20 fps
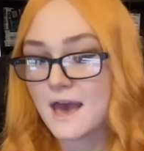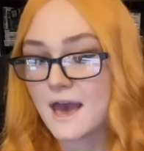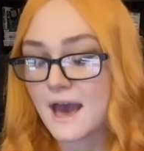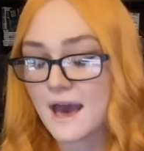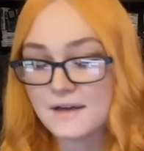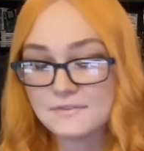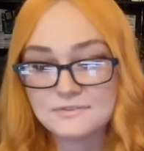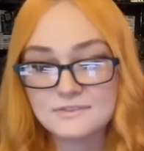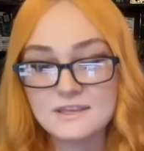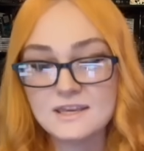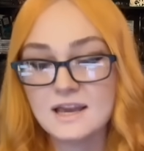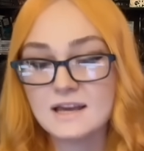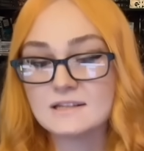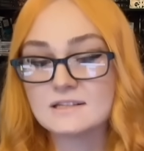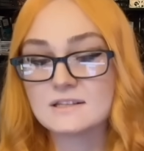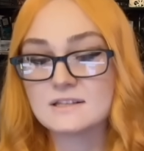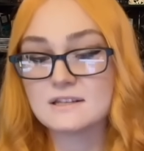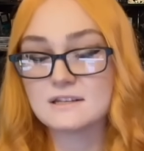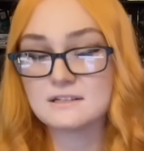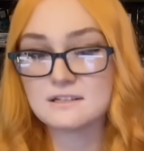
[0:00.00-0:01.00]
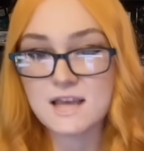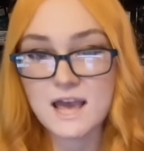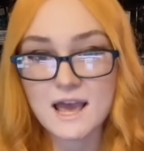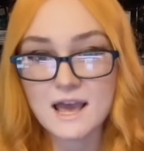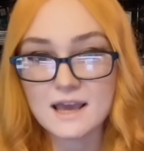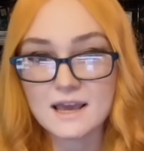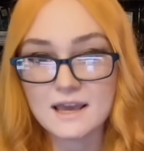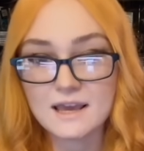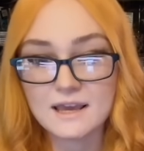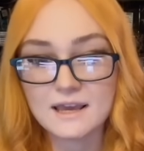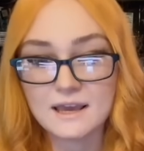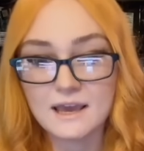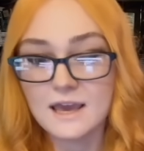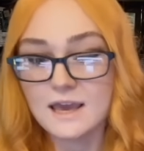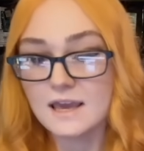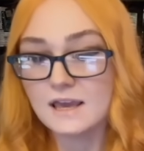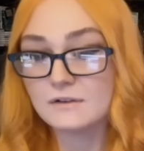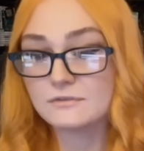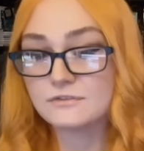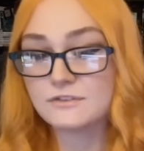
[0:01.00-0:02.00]
at the end of the day,
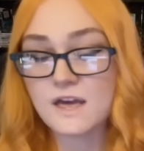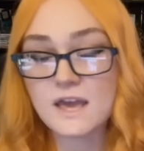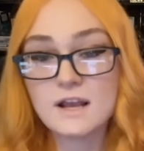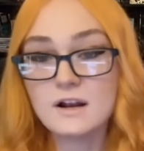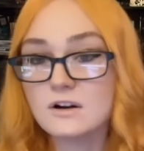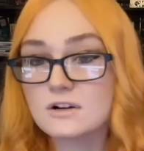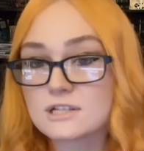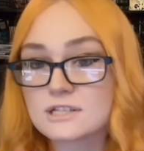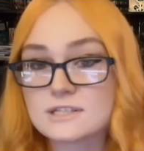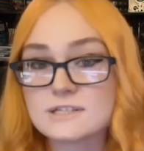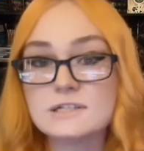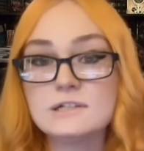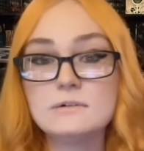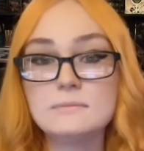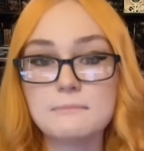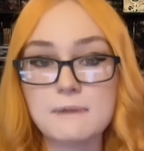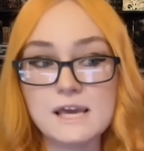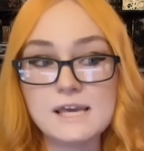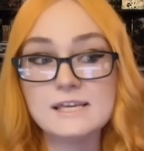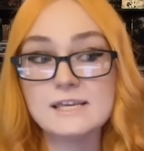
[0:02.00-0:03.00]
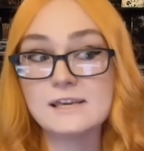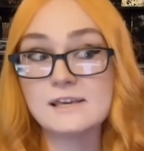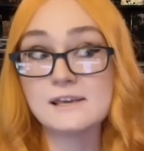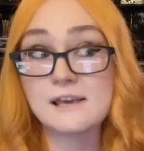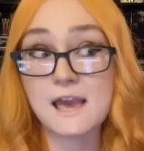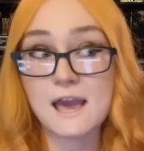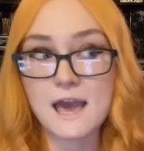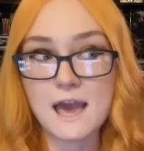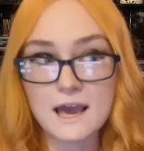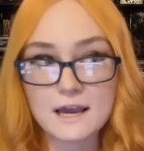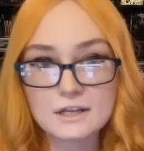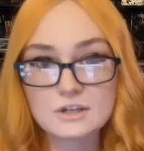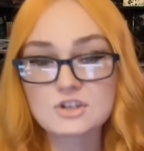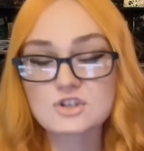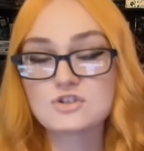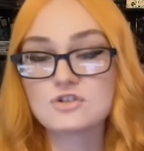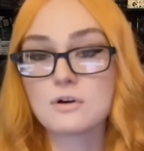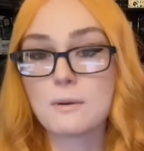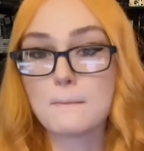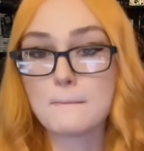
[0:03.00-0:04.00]
if they are still making
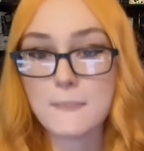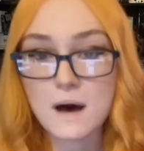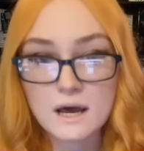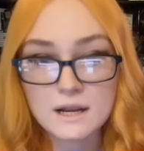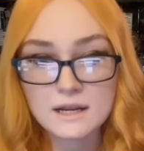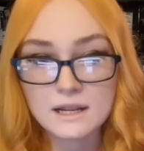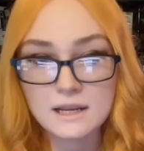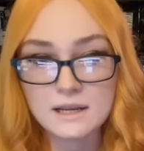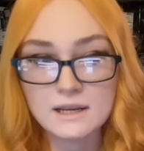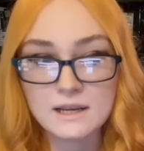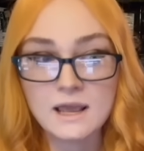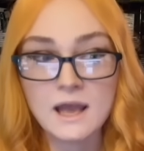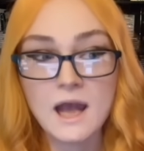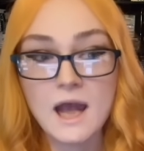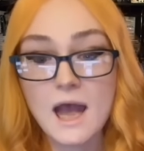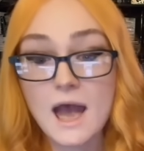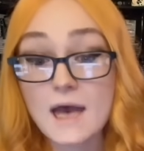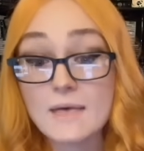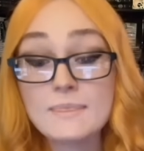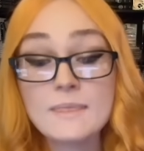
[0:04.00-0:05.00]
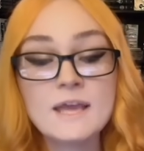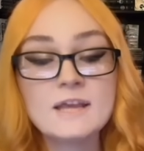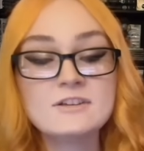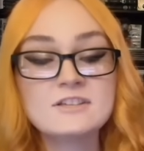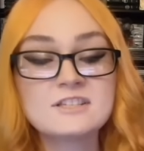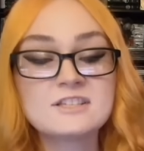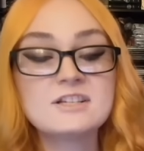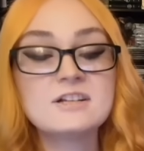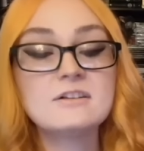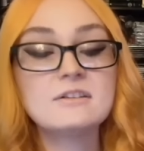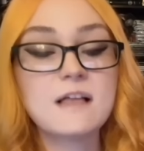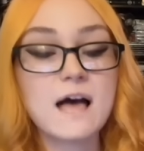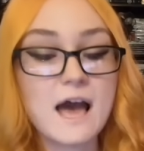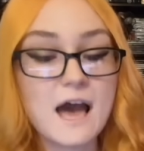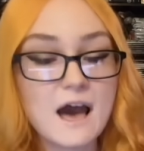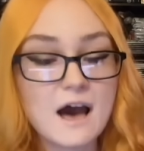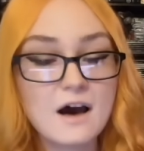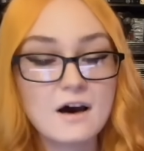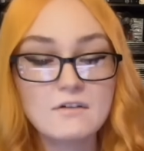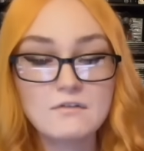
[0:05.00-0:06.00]
extra money and they still
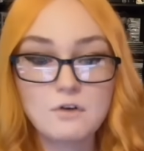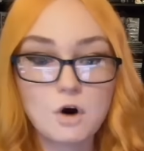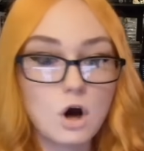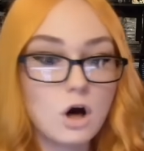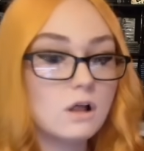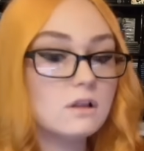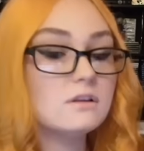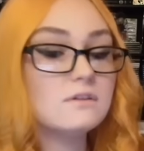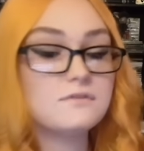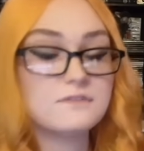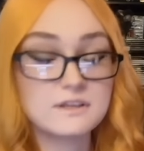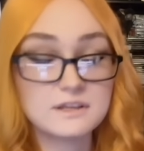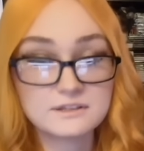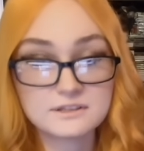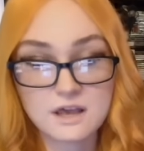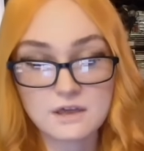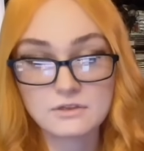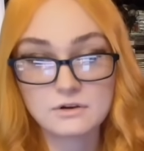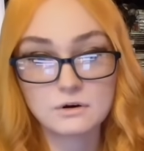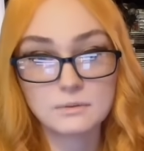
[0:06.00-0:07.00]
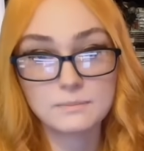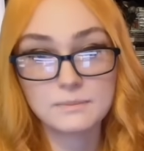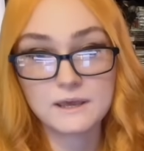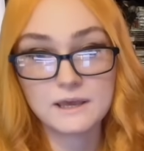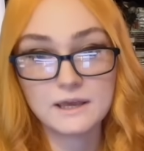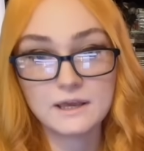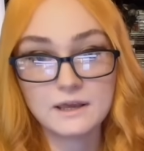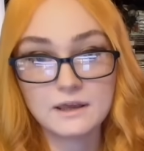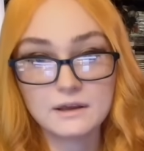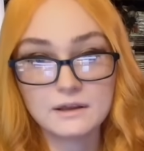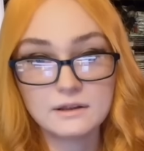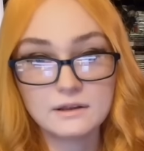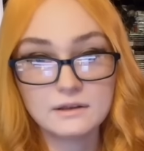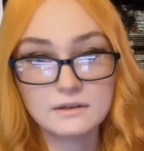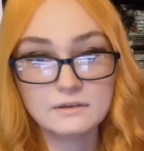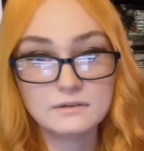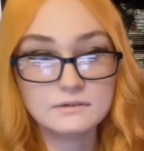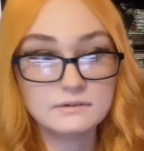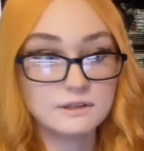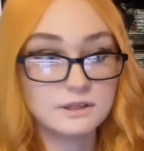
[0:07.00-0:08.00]
have all of these other big
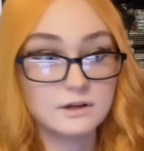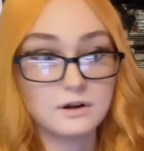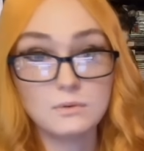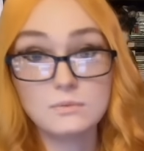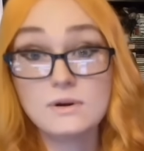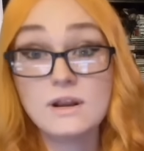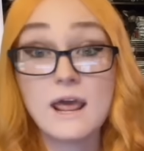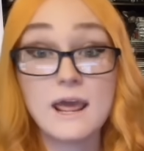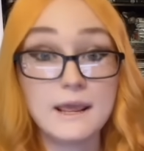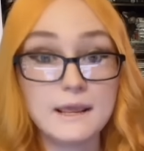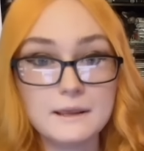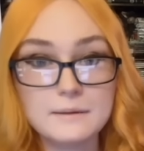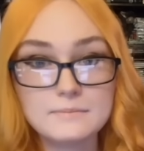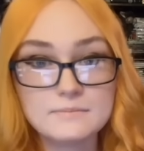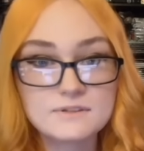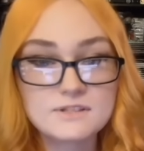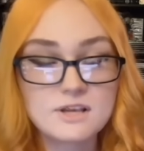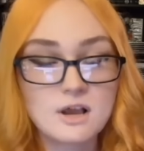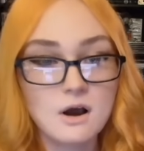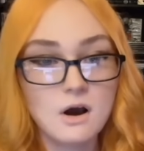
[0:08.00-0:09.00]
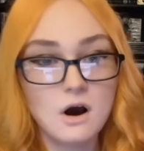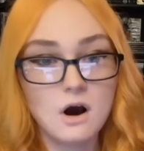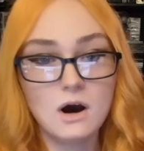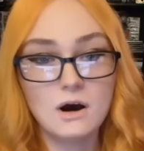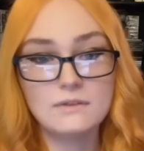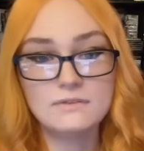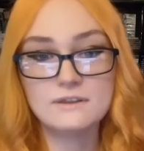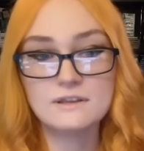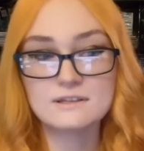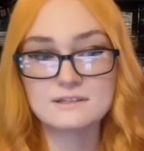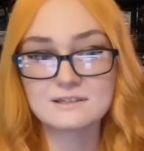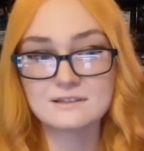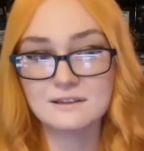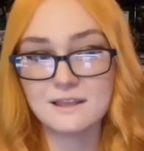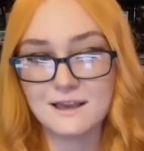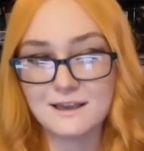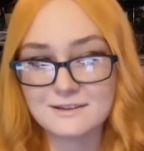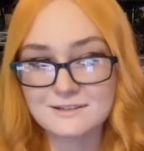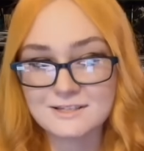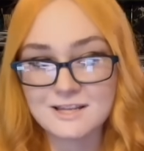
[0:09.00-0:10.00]
you know names on this
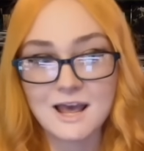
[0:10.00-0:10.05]
list